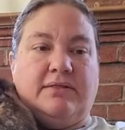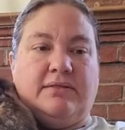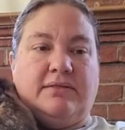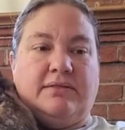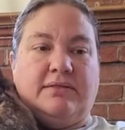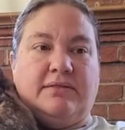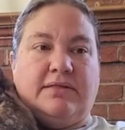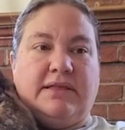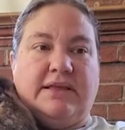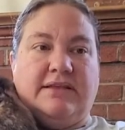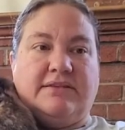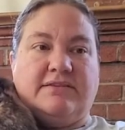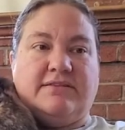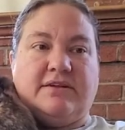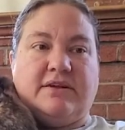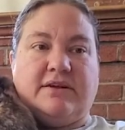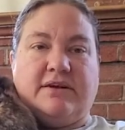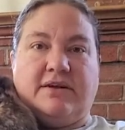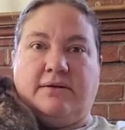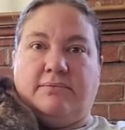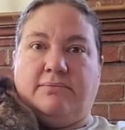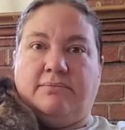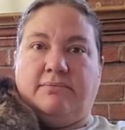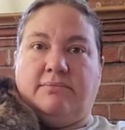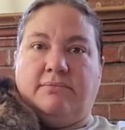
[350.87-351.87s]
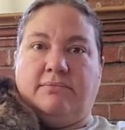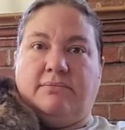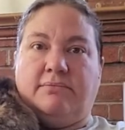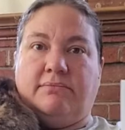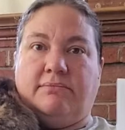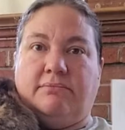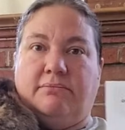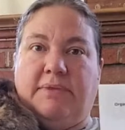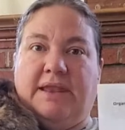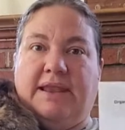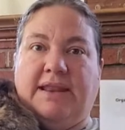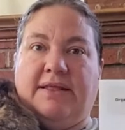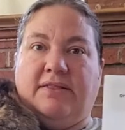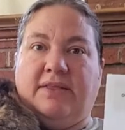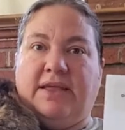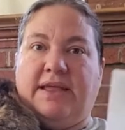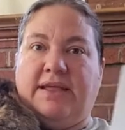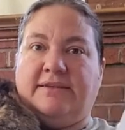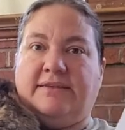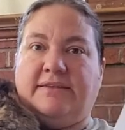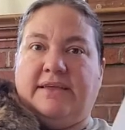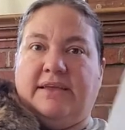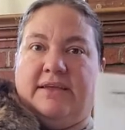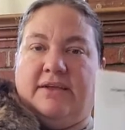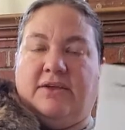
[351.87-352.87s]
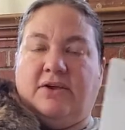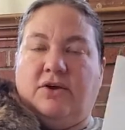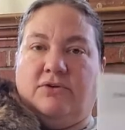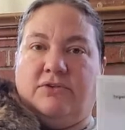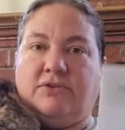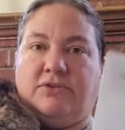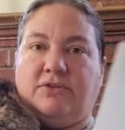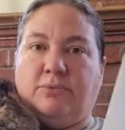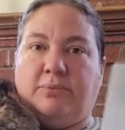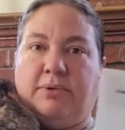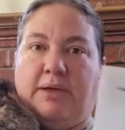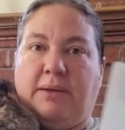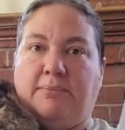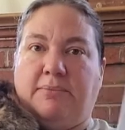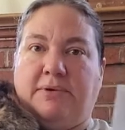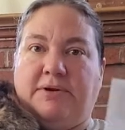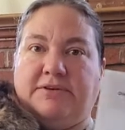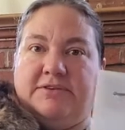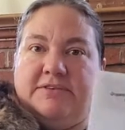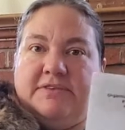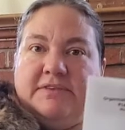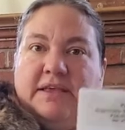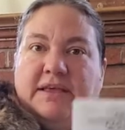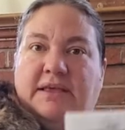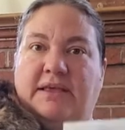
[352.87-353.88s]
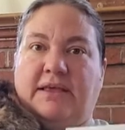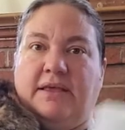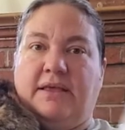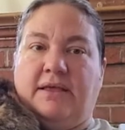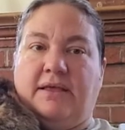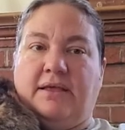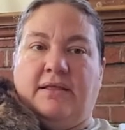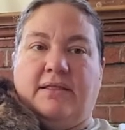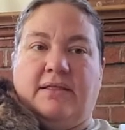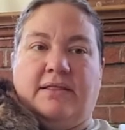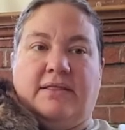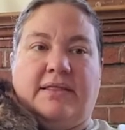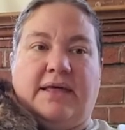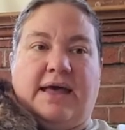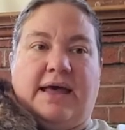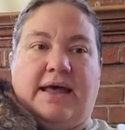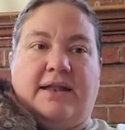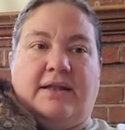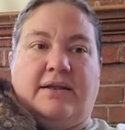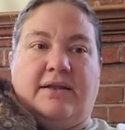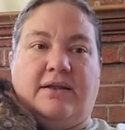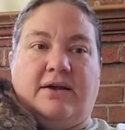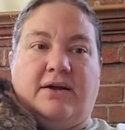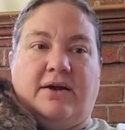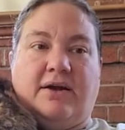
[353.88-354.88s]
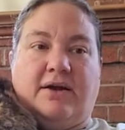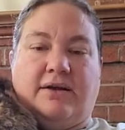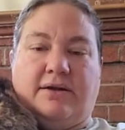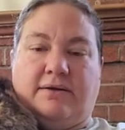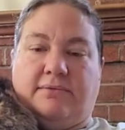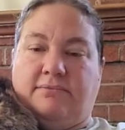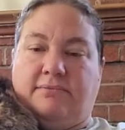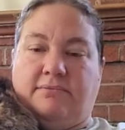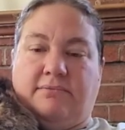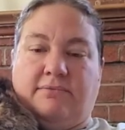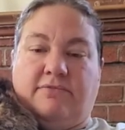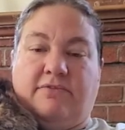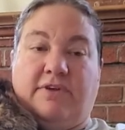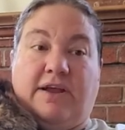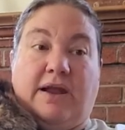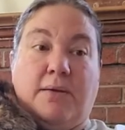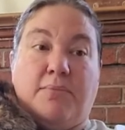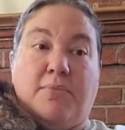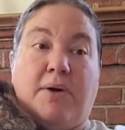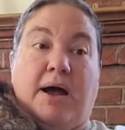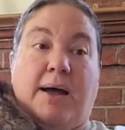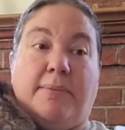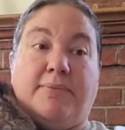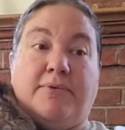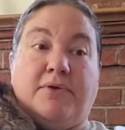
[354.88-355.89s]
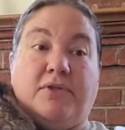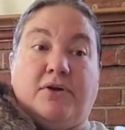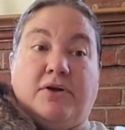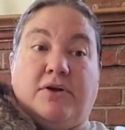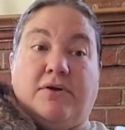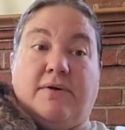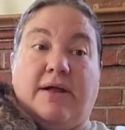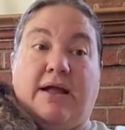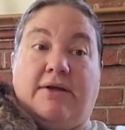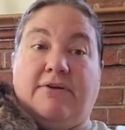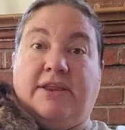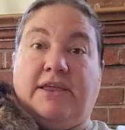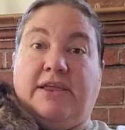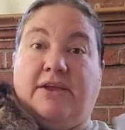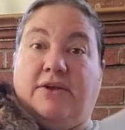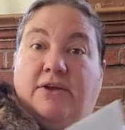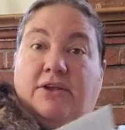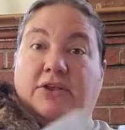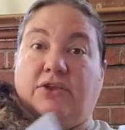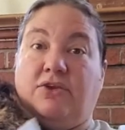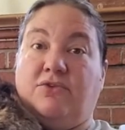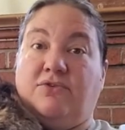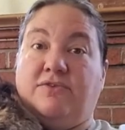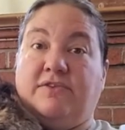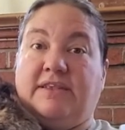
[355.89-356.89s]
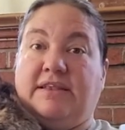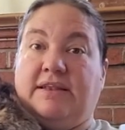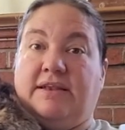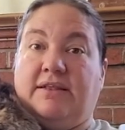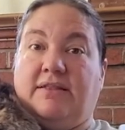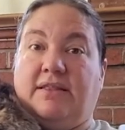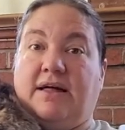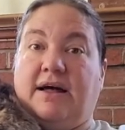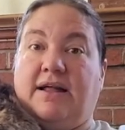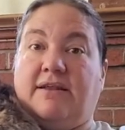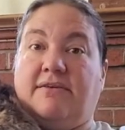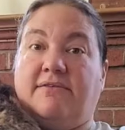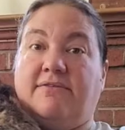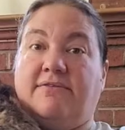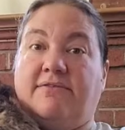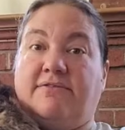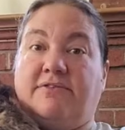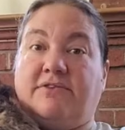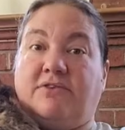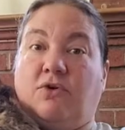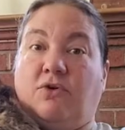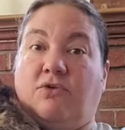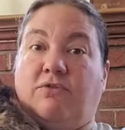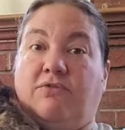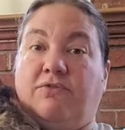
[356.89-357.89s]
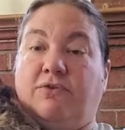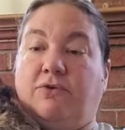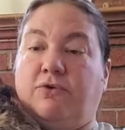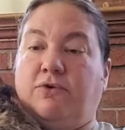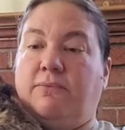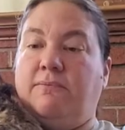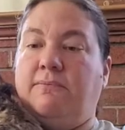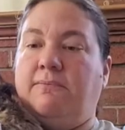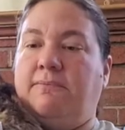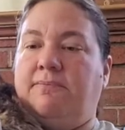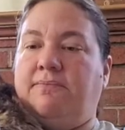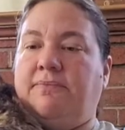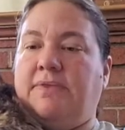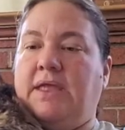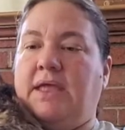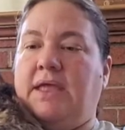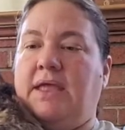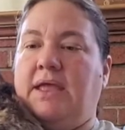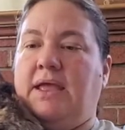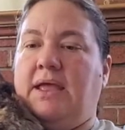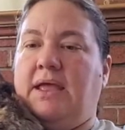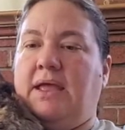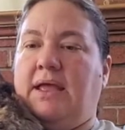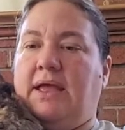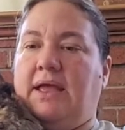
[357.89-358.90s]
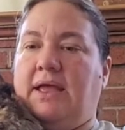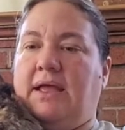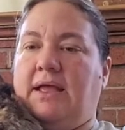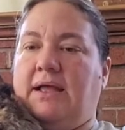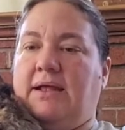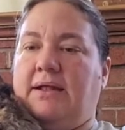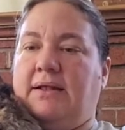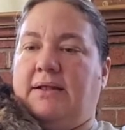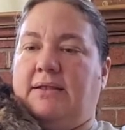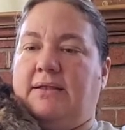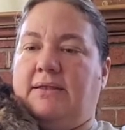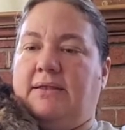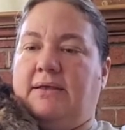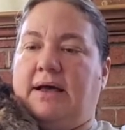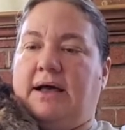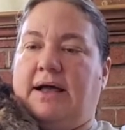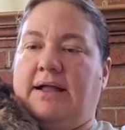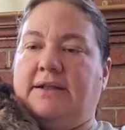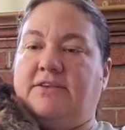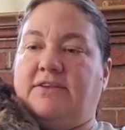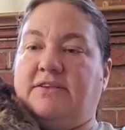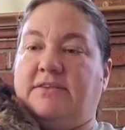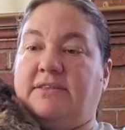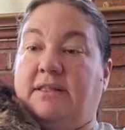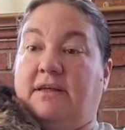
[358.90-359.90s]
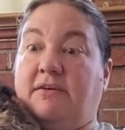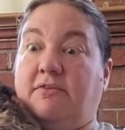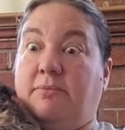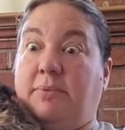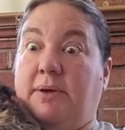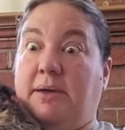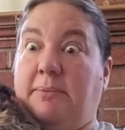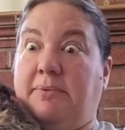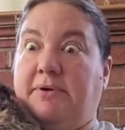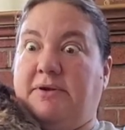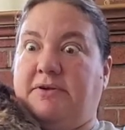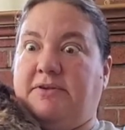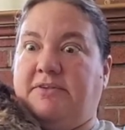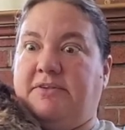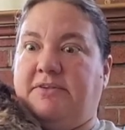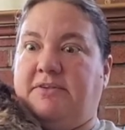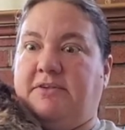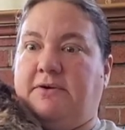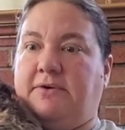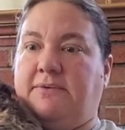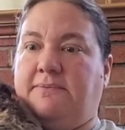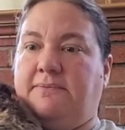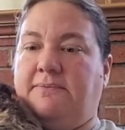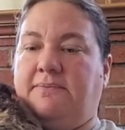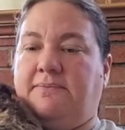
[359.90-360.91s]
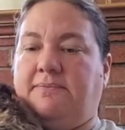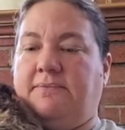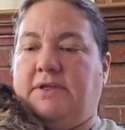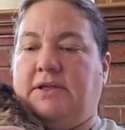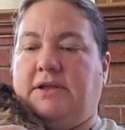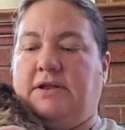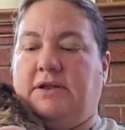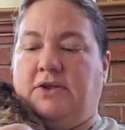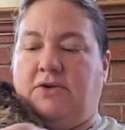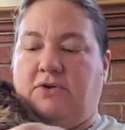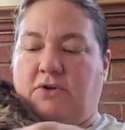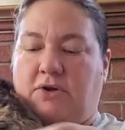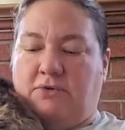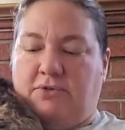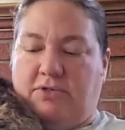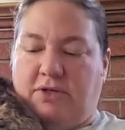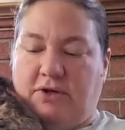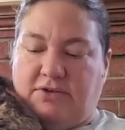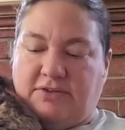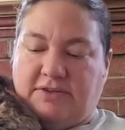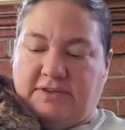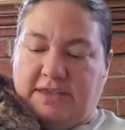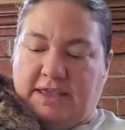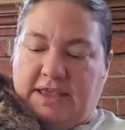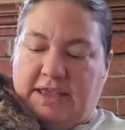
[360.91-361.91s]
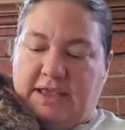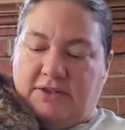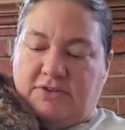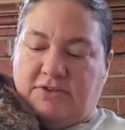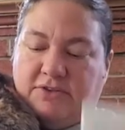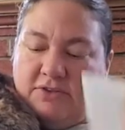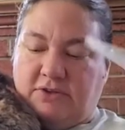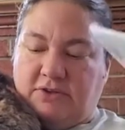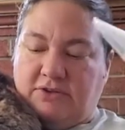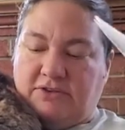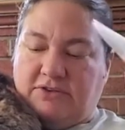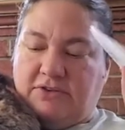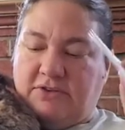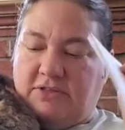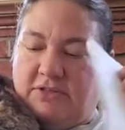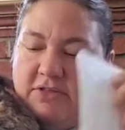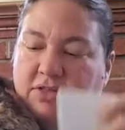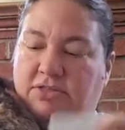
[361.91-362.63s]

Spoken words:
these are mid-Atlantic coastal peppers that are very popular around here and used in a lot of soul food. And I just love peppers, so I'm going to grow those. So those are the